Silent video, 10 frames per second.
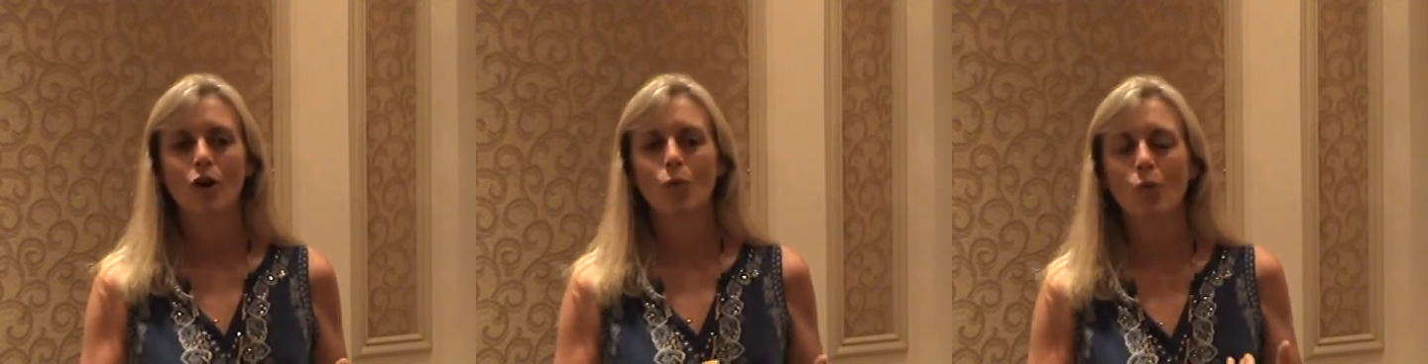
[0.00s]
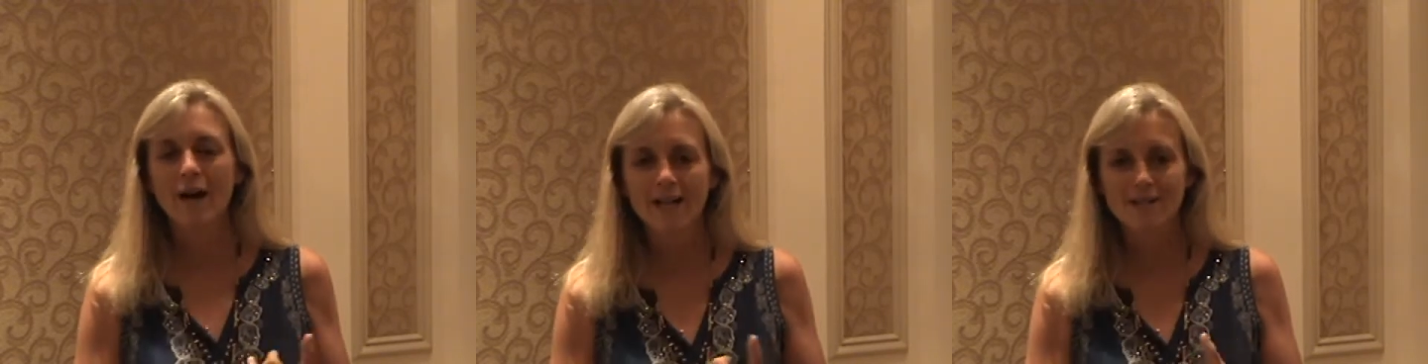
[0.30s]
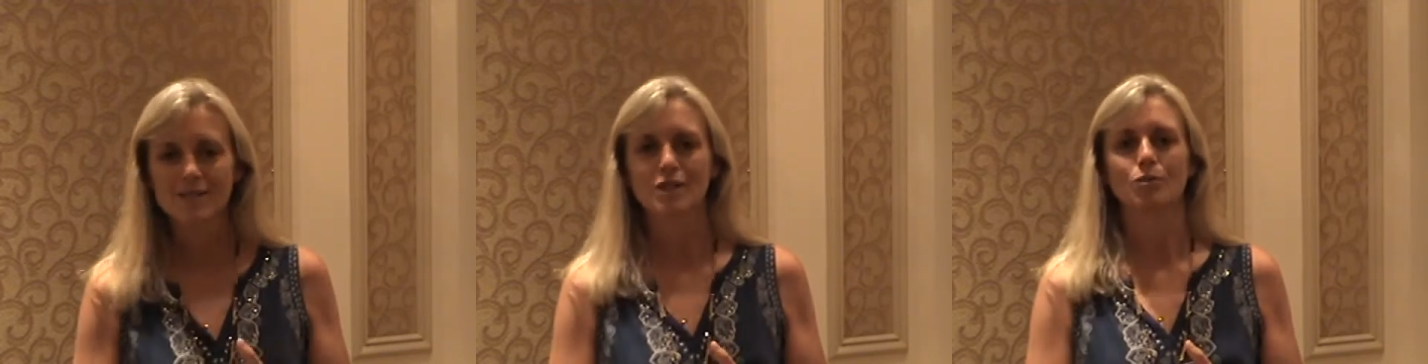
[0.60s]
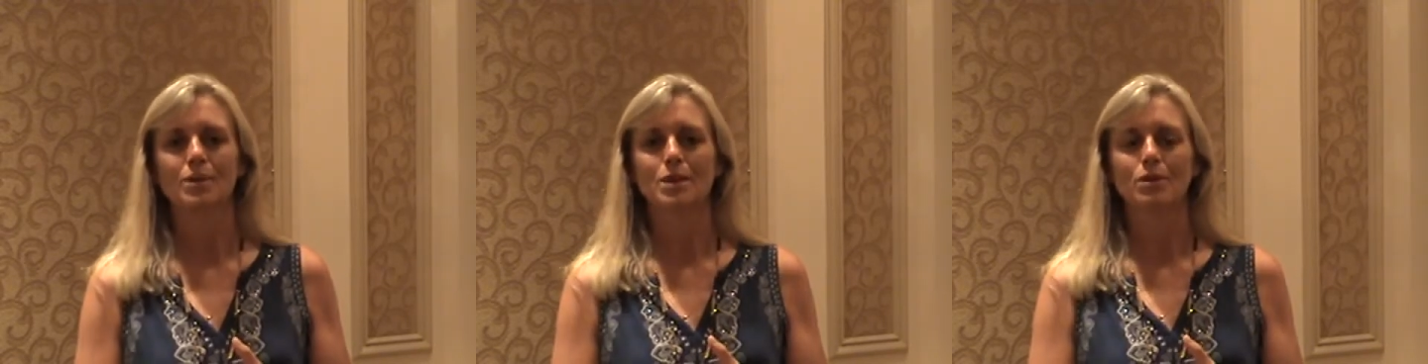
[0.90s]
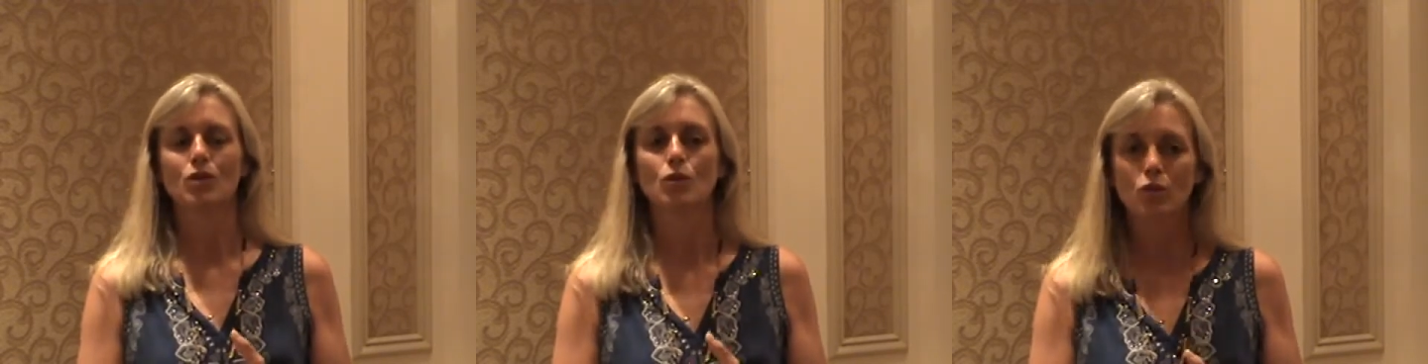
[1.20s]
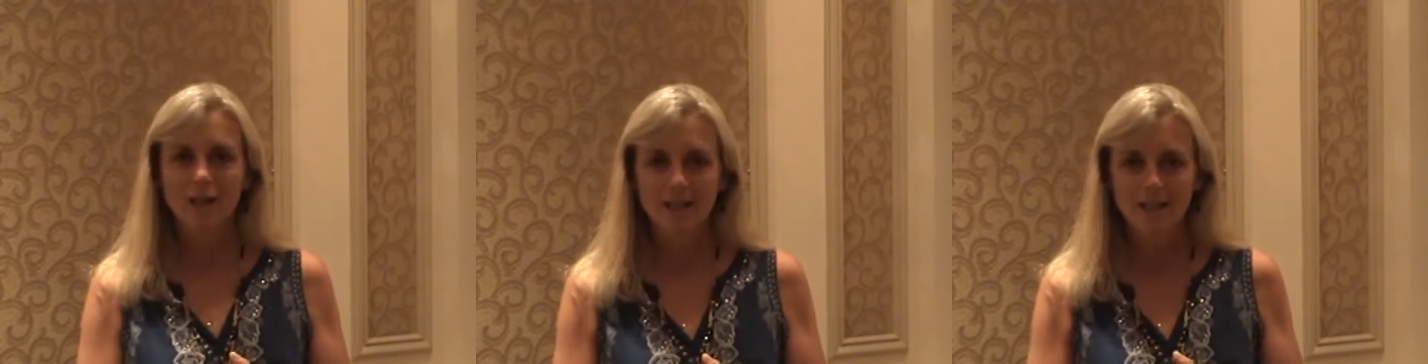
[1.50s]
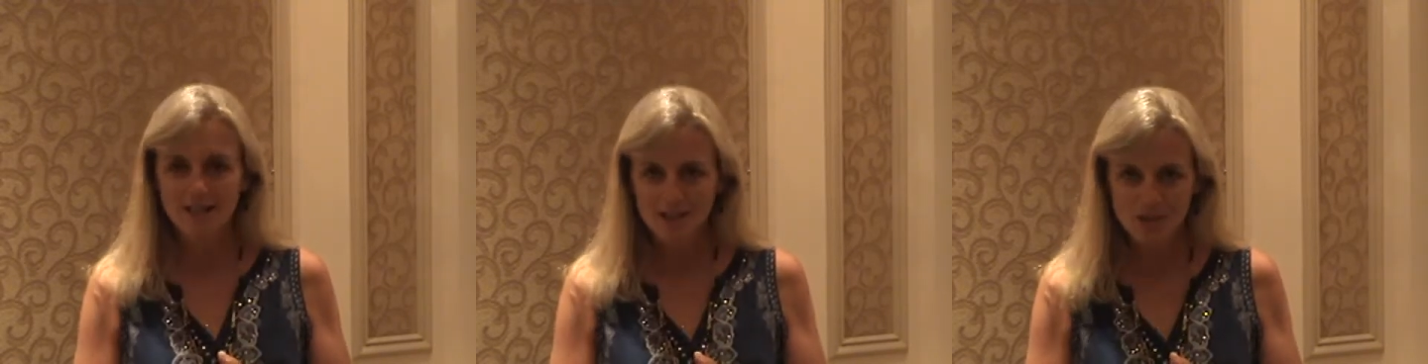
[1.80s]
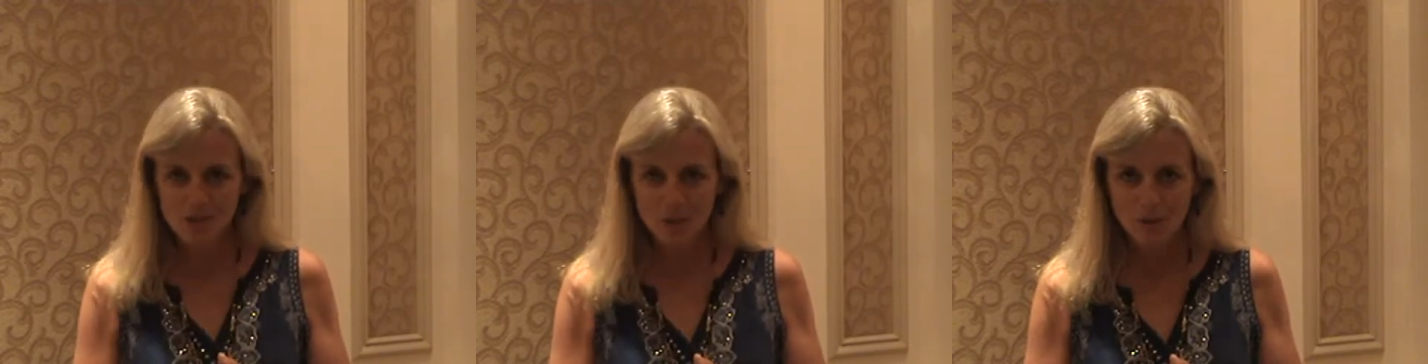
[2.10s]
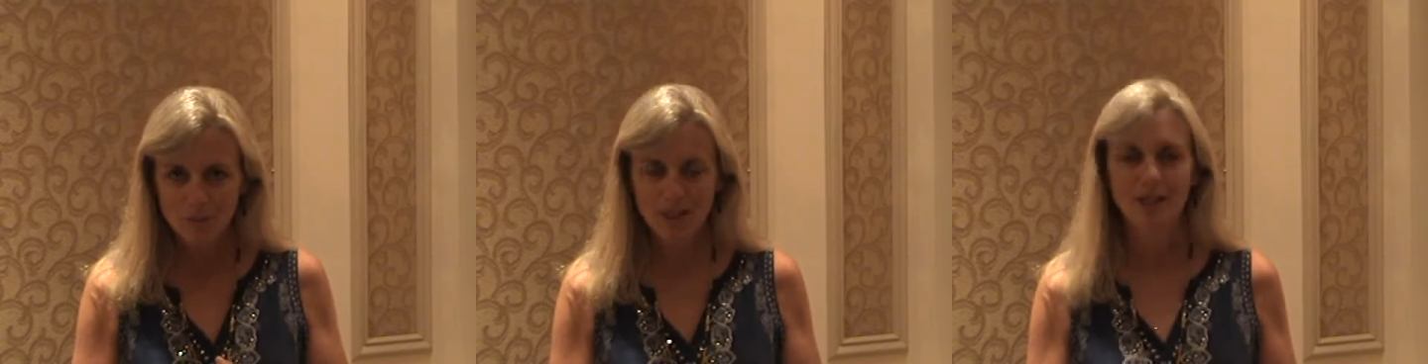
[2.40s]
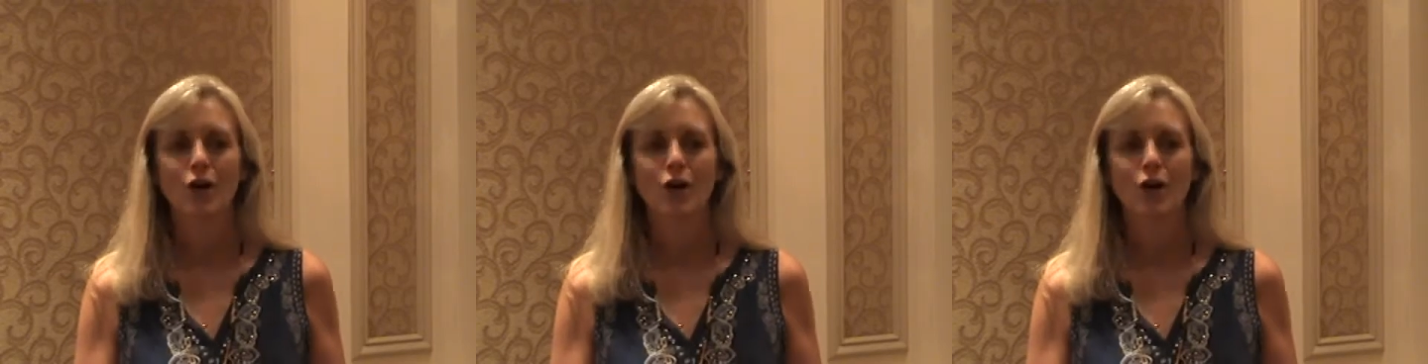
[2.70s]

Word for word: Why is their baby crying inconsolably?